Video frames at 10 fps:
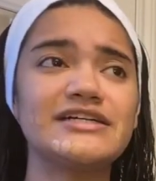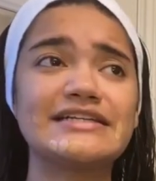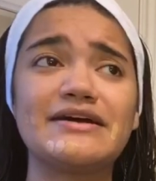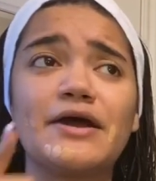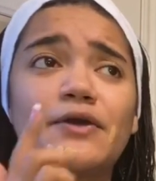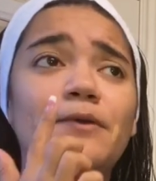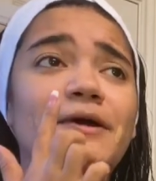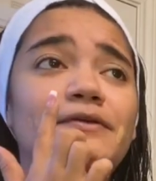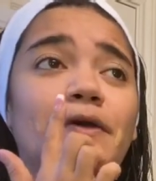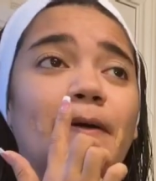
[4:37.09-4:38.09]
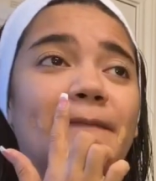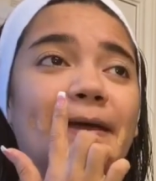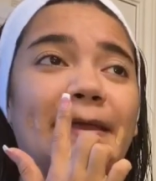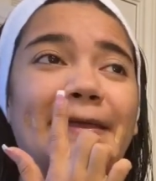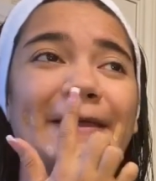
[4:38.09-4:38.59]
Now, I don't know about y'all, but
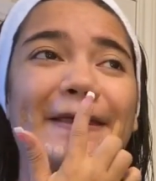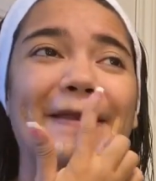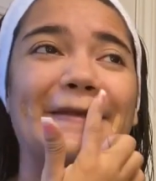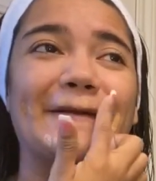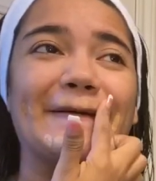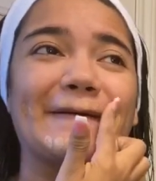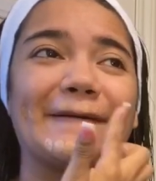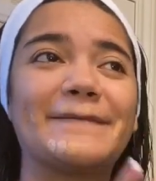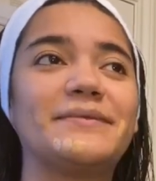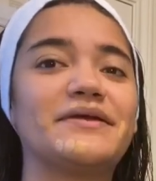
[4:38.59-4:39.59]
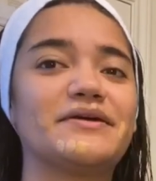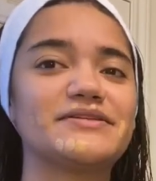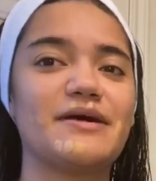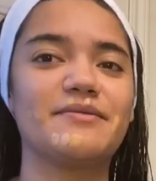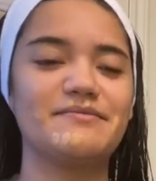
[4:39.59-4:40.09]
I get dark up here on
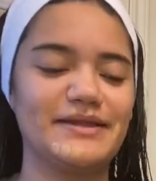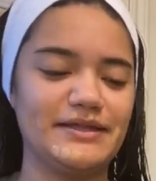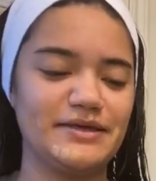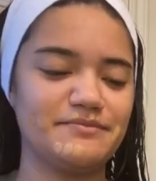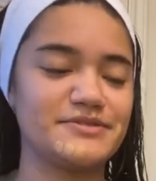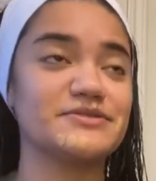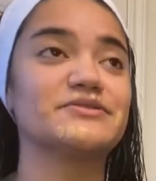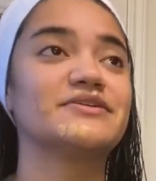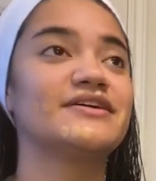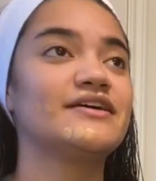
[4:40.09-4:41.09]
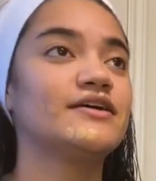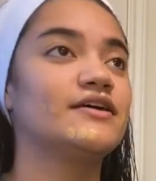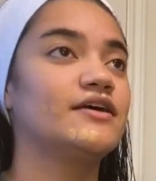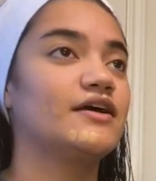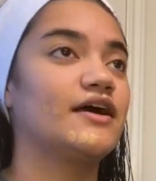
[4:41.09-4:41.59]
top of my lip, so
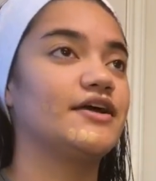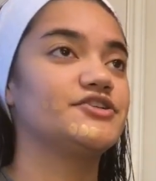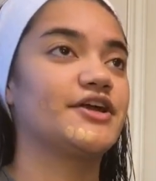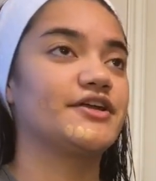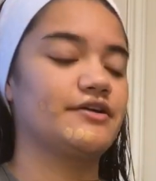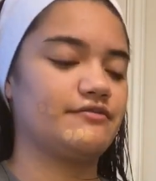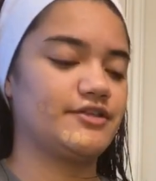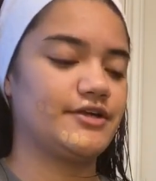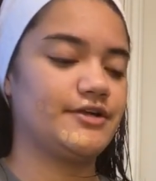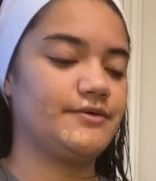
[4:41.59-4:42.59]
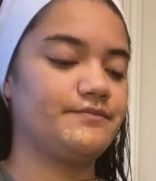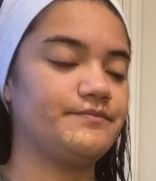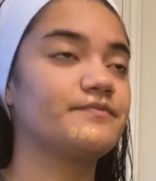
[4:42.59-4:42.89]
I try to cover that up.